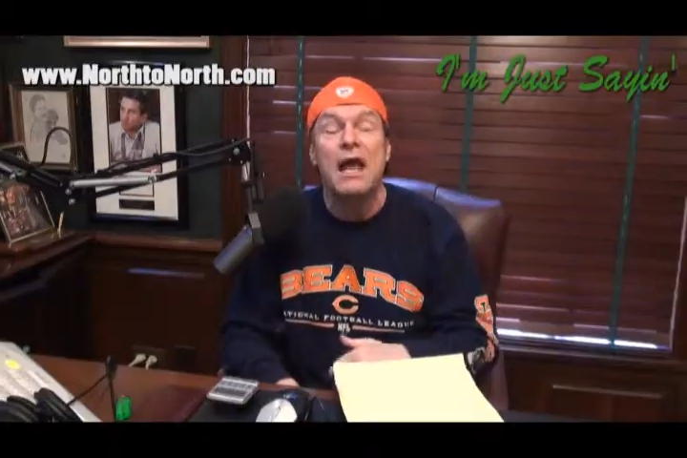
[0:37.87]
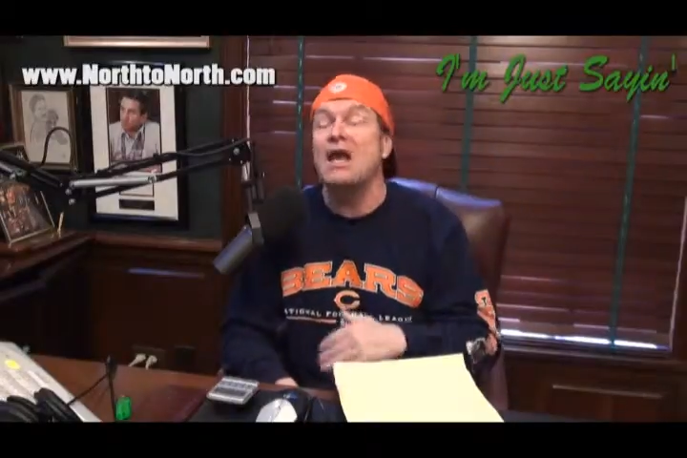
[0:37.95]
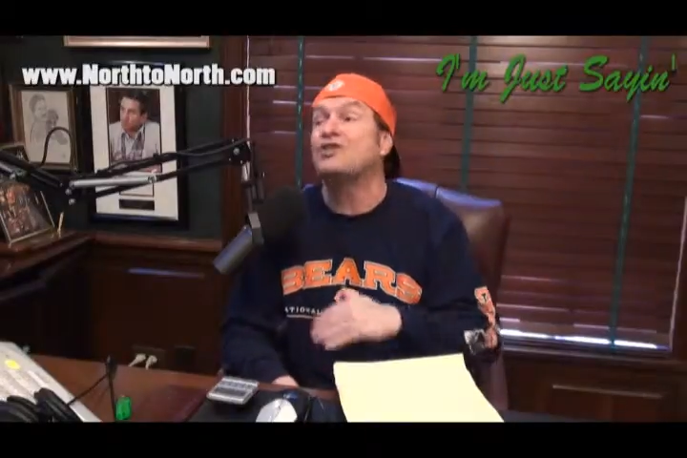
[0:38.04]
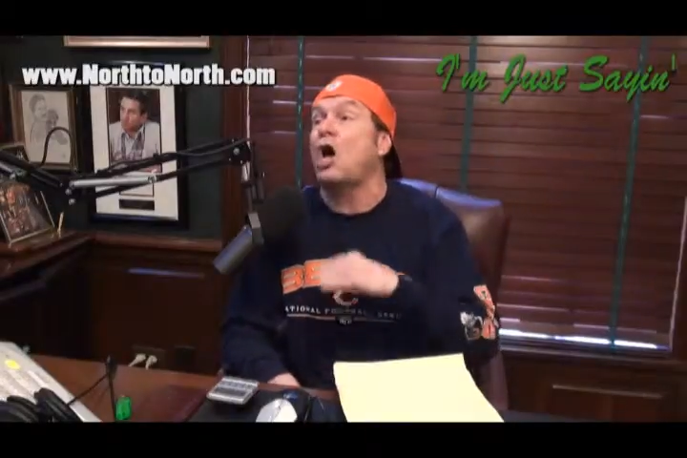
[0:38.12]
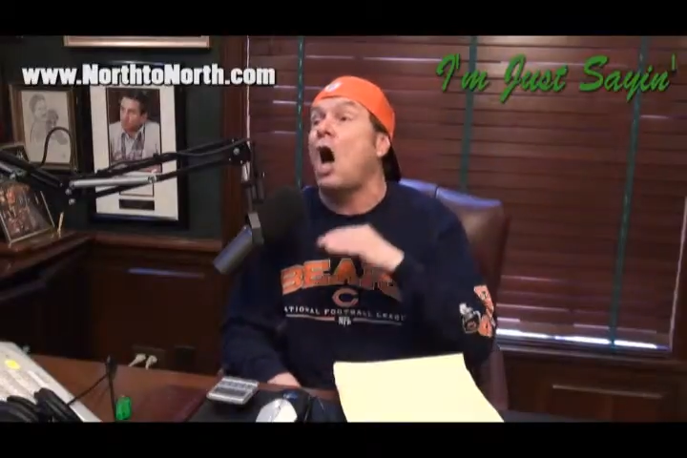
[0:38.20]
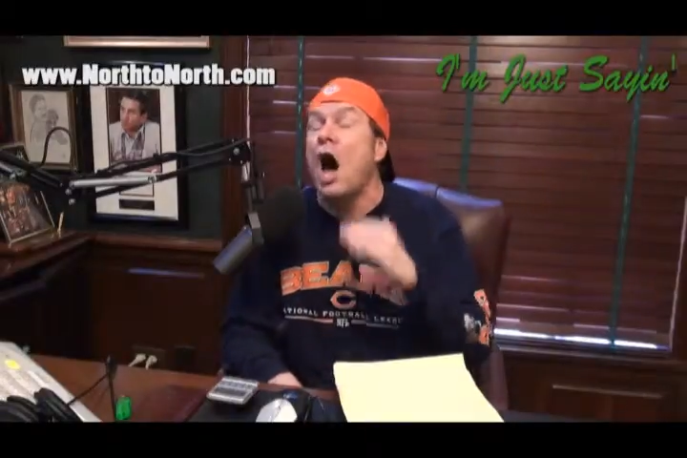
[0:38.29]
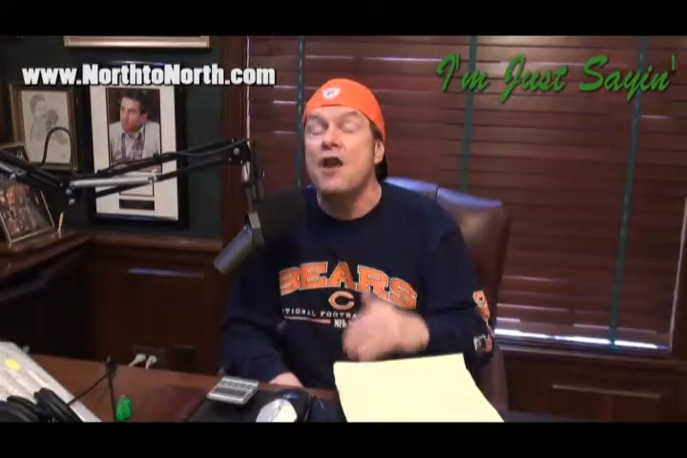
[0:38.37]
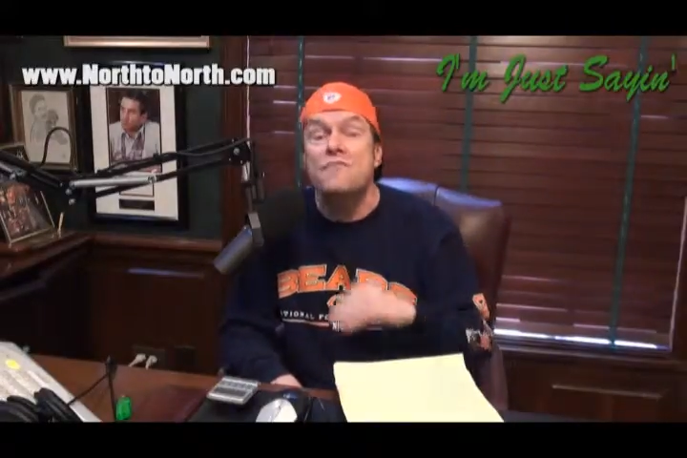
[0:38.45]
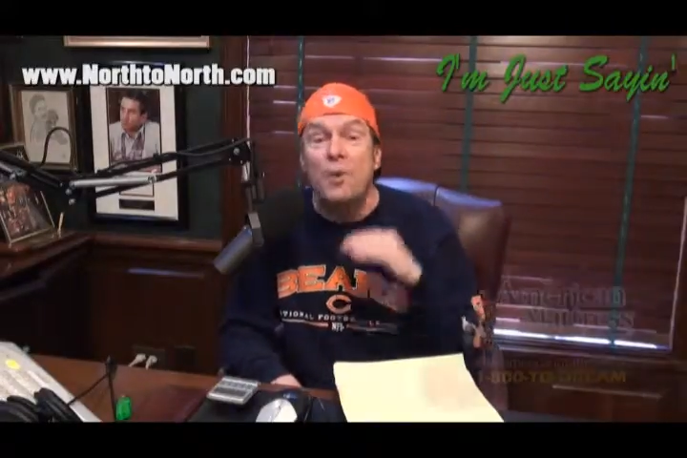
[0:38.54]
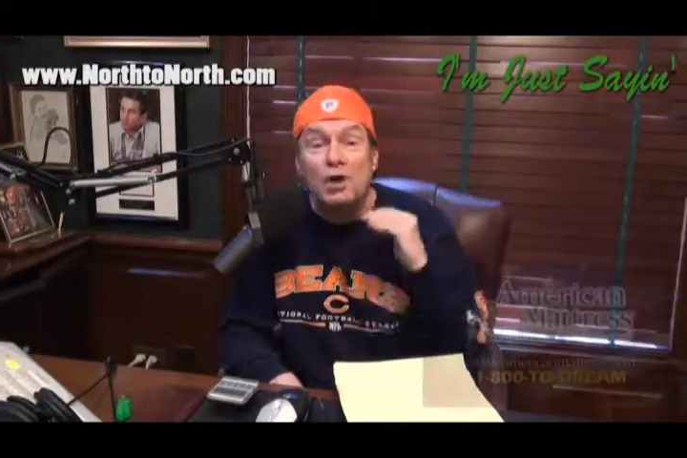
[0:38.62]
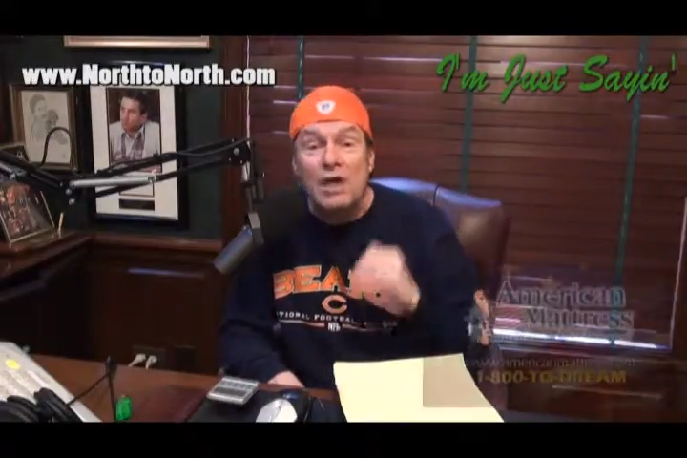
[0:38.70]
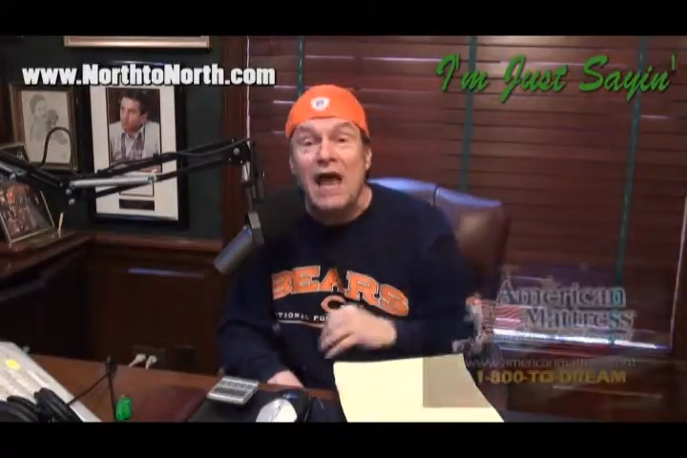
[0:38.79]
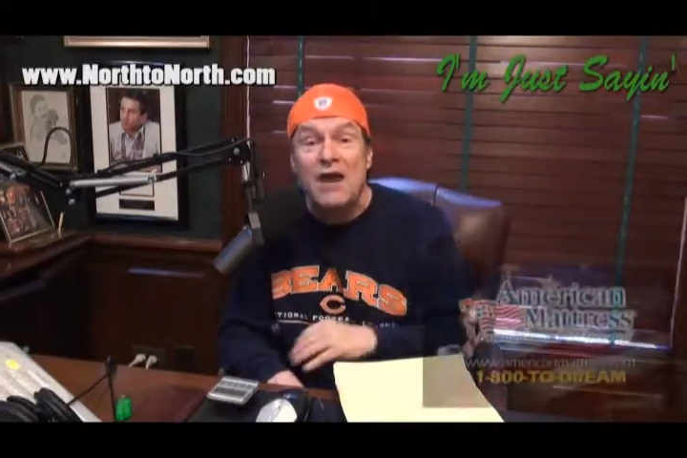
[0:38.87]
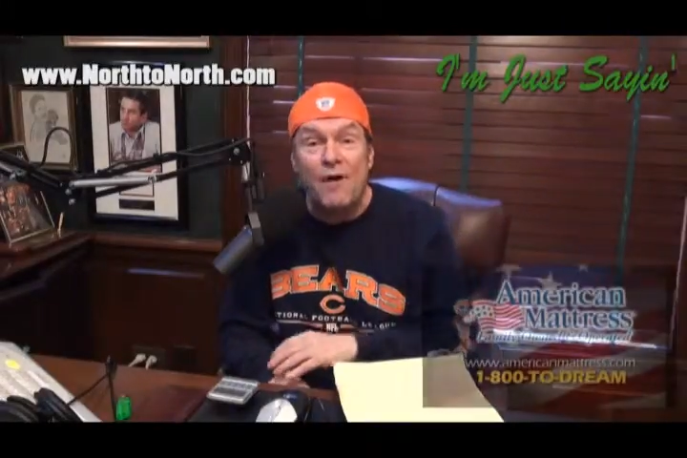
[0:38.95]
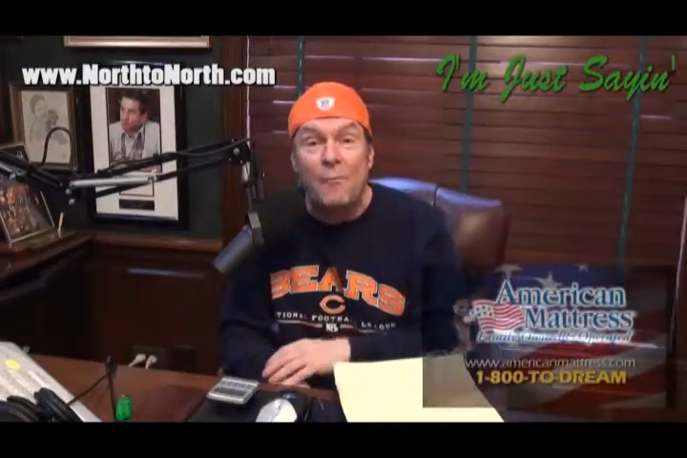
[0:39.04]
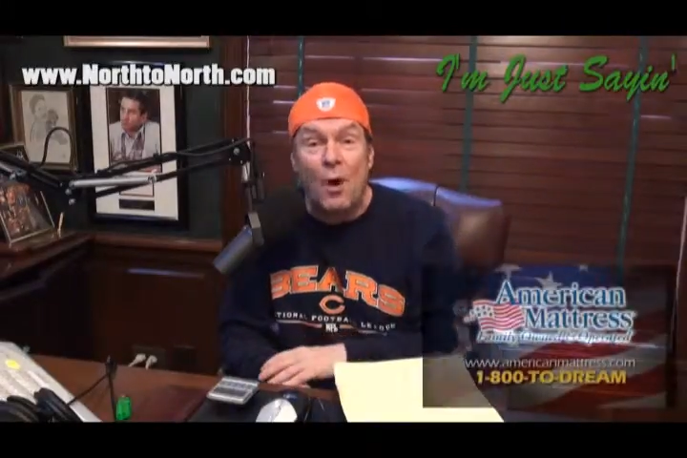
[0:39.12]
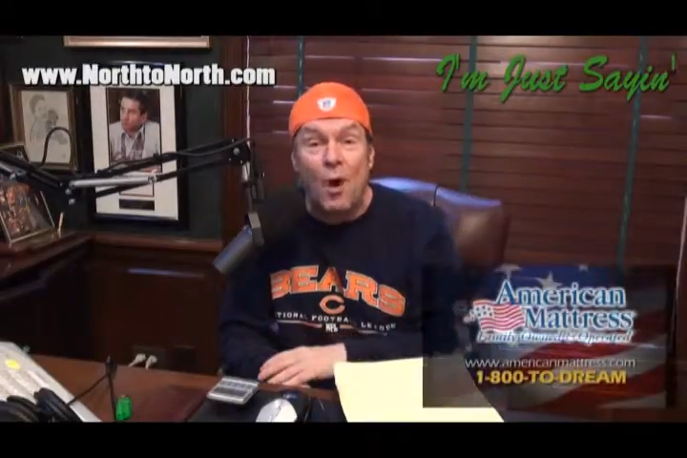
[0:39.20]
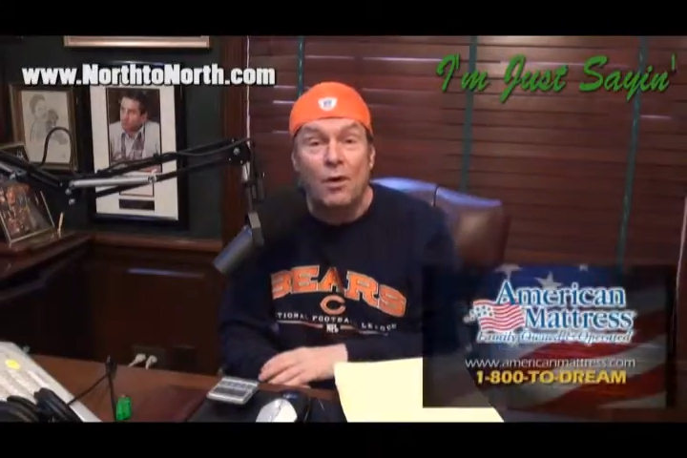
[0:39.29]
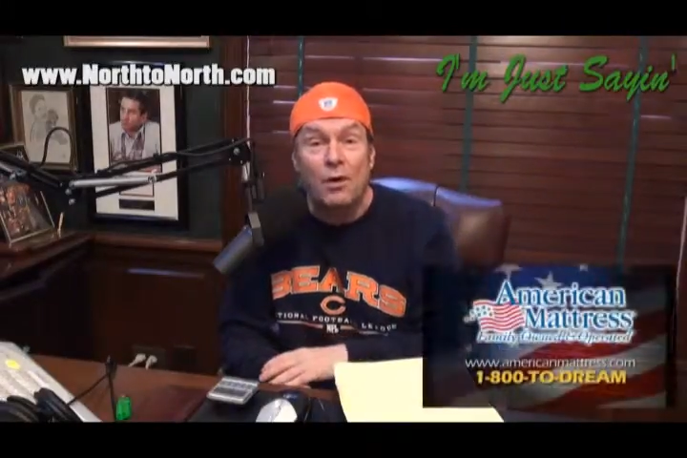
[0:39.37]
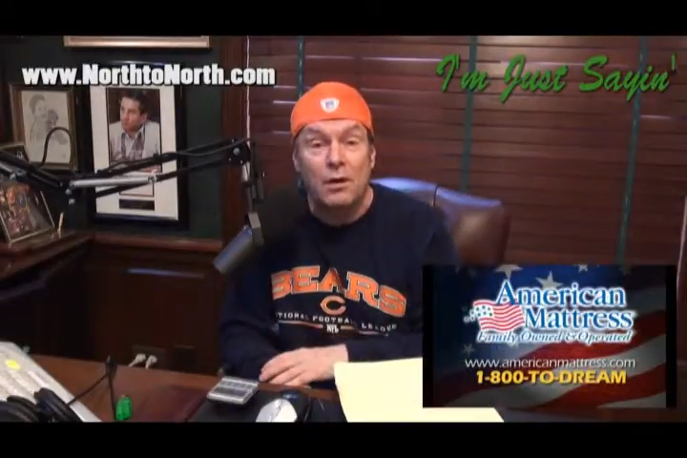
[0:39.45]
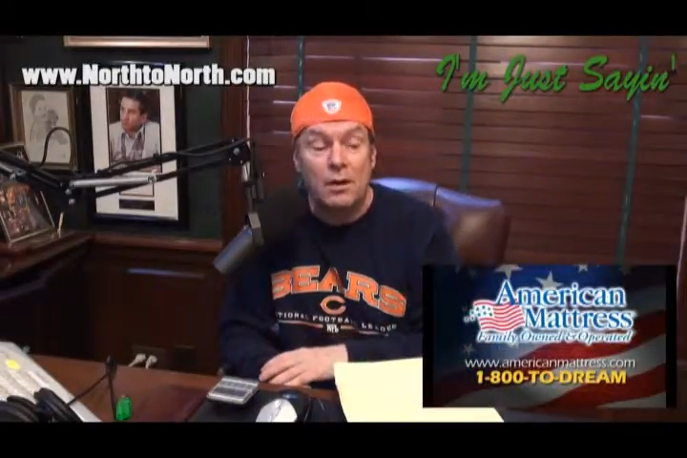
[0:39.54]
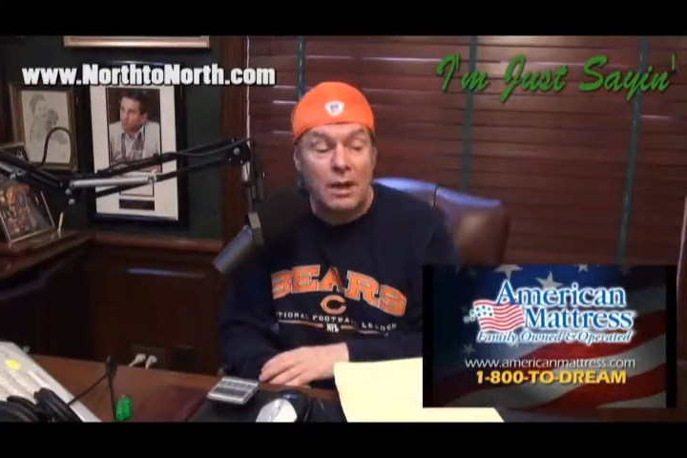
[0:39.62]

It's unbelievable.